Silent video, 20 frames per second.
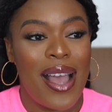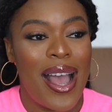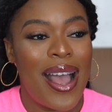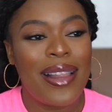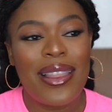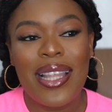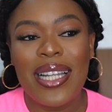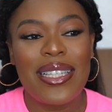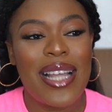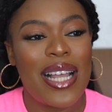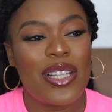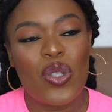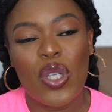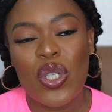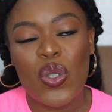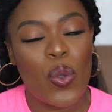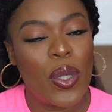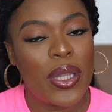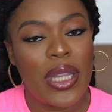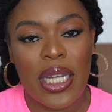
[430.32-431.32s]
I think that's
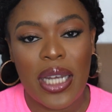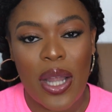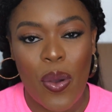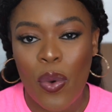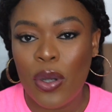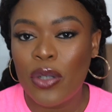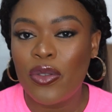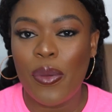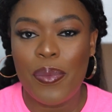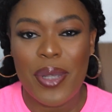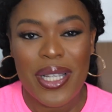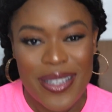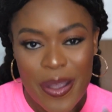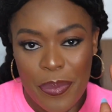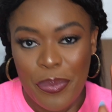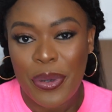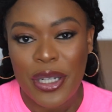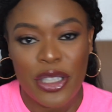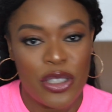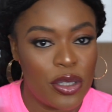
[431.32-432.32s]
just one thing that works for me.
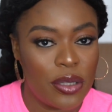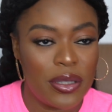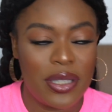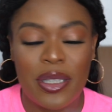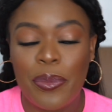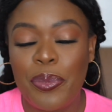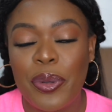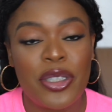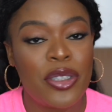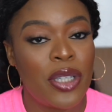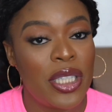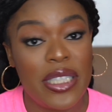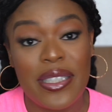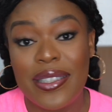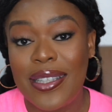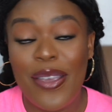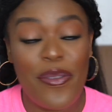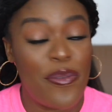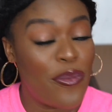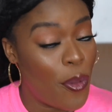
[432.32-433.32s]
Separation. Separation is
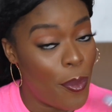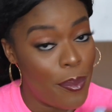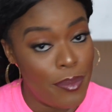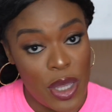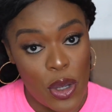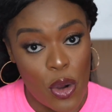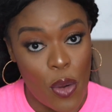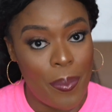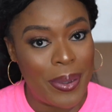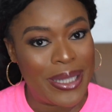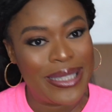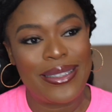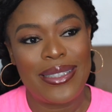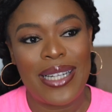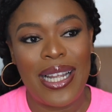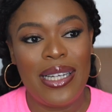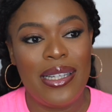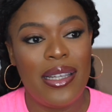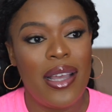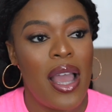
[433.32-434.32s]
key for me or
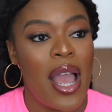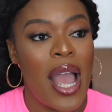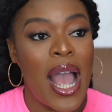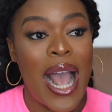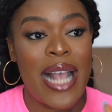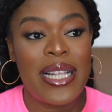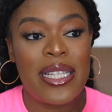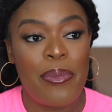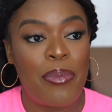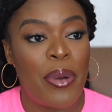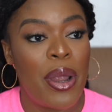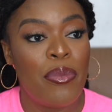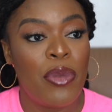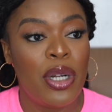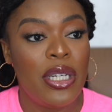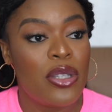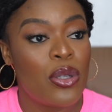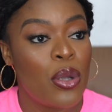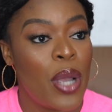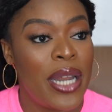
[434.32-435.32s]
personally. I separate
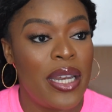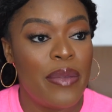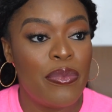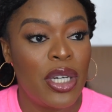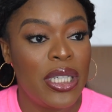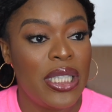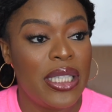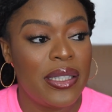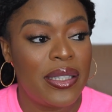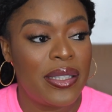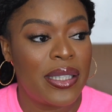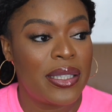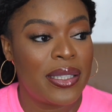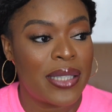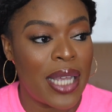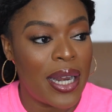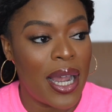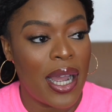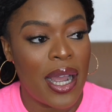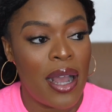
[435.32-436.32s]
money. So any money in
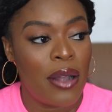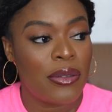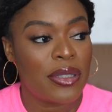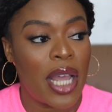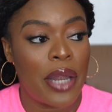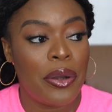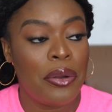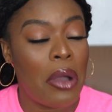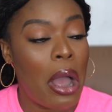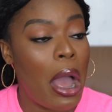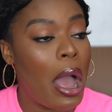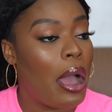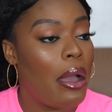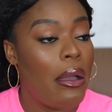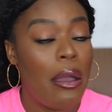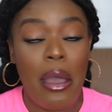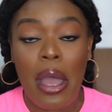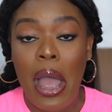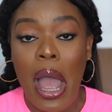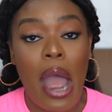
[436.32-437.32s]
said account, I know, I
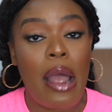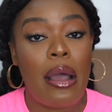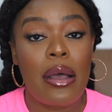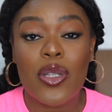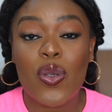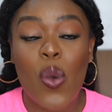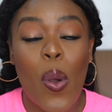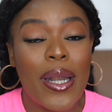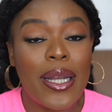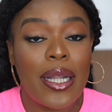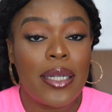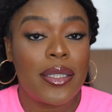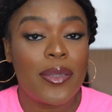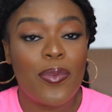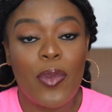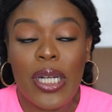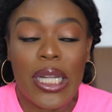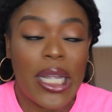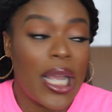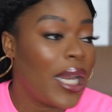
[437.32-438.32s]
can squander this
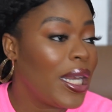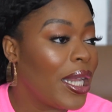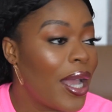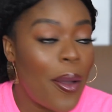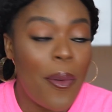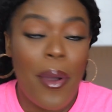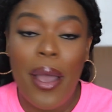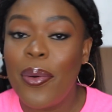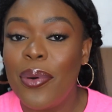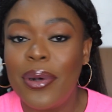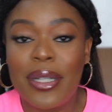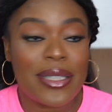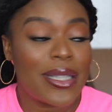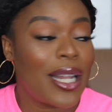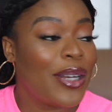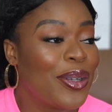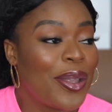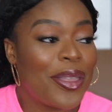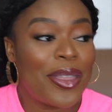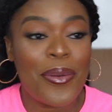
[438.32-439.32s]
money anyhow I want
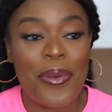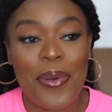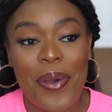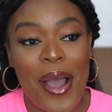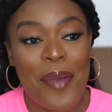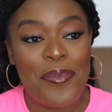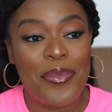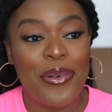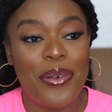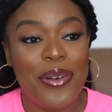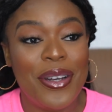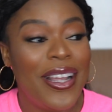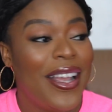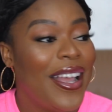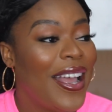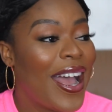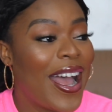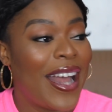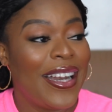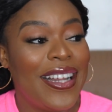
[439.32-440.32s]
and nothing will happen.
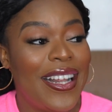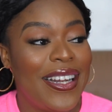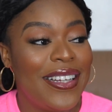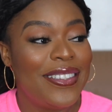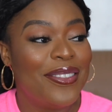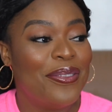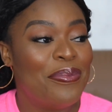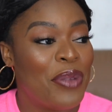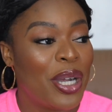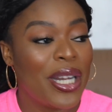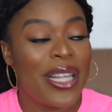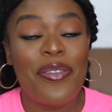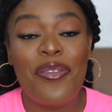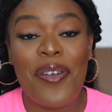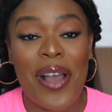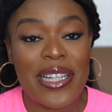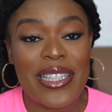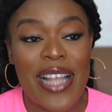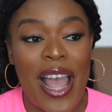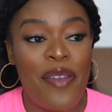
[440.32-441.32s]
And then, in
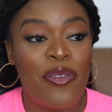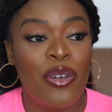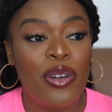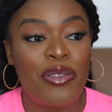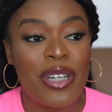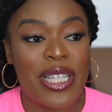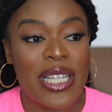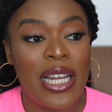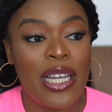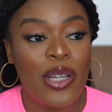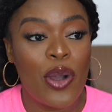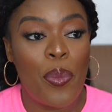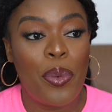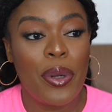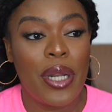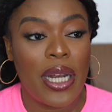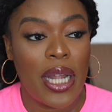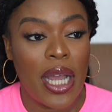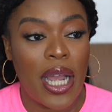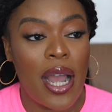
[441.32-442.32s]
fact, I even recently
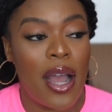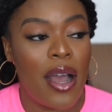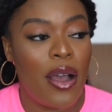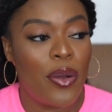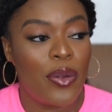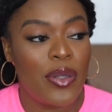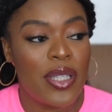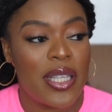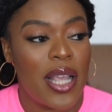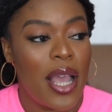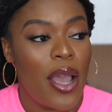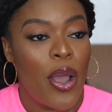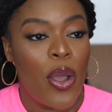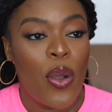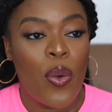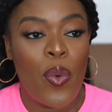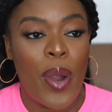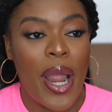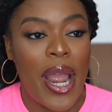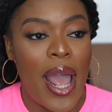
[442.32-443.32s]
opened an account
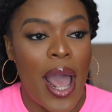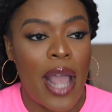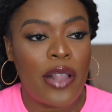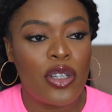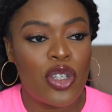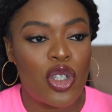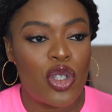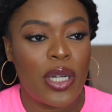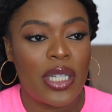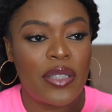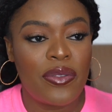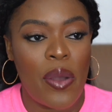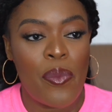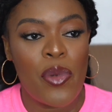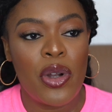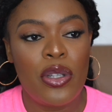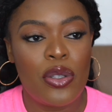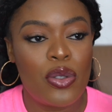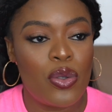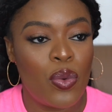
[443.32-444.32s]
where I just transfer
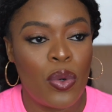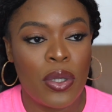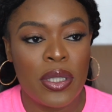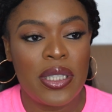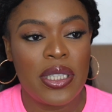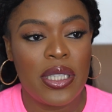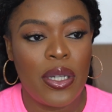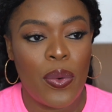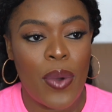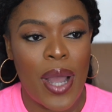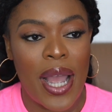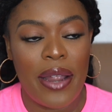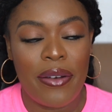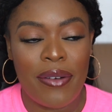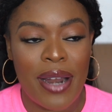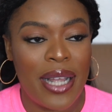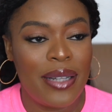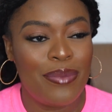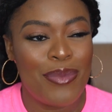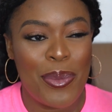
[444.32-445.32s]
money to once in a while,
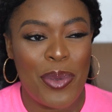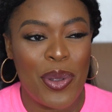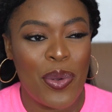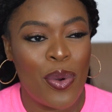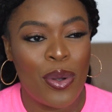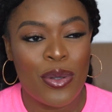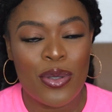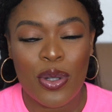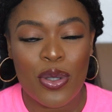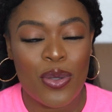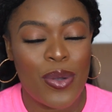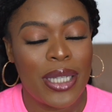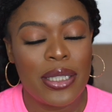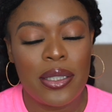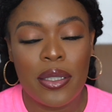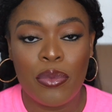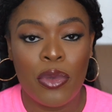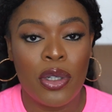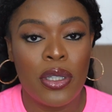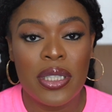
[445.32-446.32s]
right? Maybe once or twice
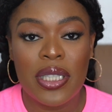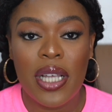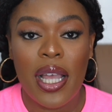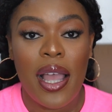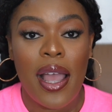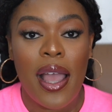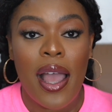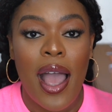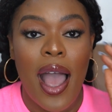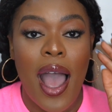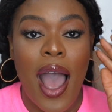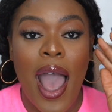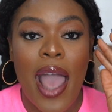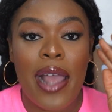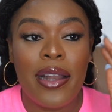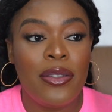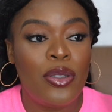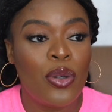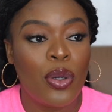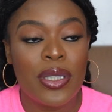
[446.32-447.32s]
a month.
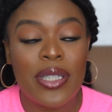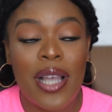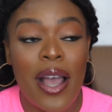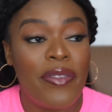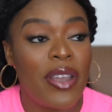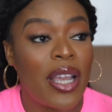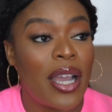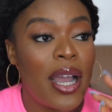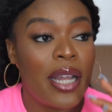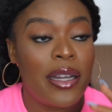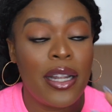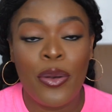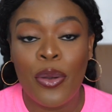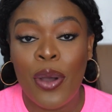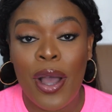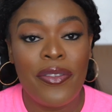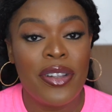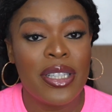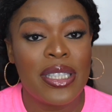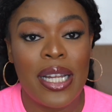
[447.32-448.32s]
I don't have a card. I
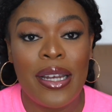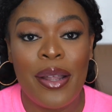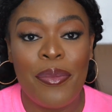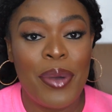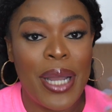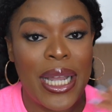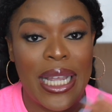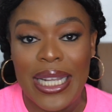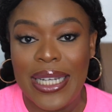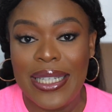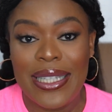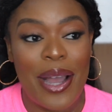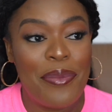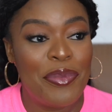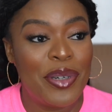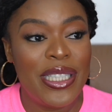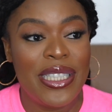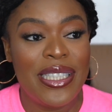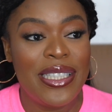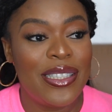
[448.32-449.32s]
don't have internet banking. That
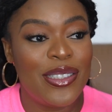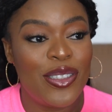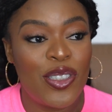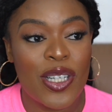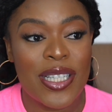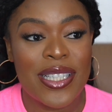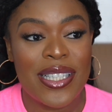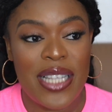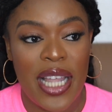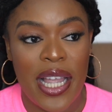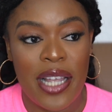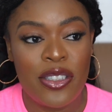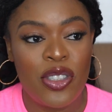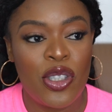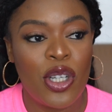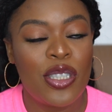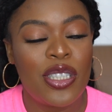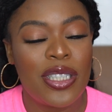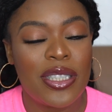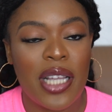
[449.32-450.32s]
money is just there.
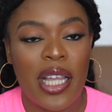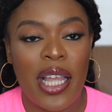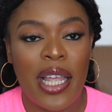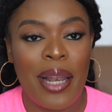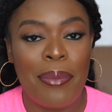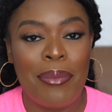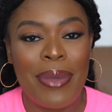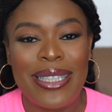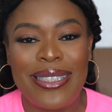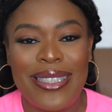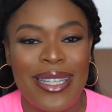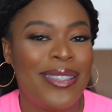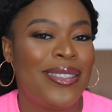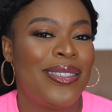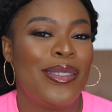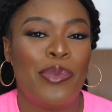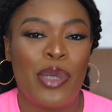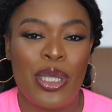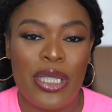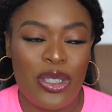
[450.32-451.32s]
Just
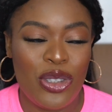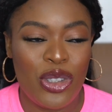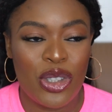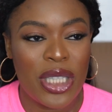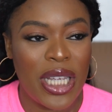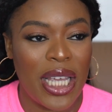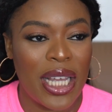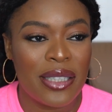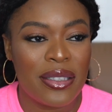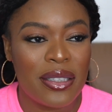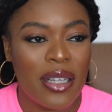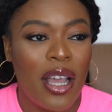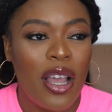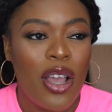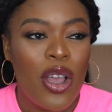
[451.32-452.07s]
emergency money. Do you get?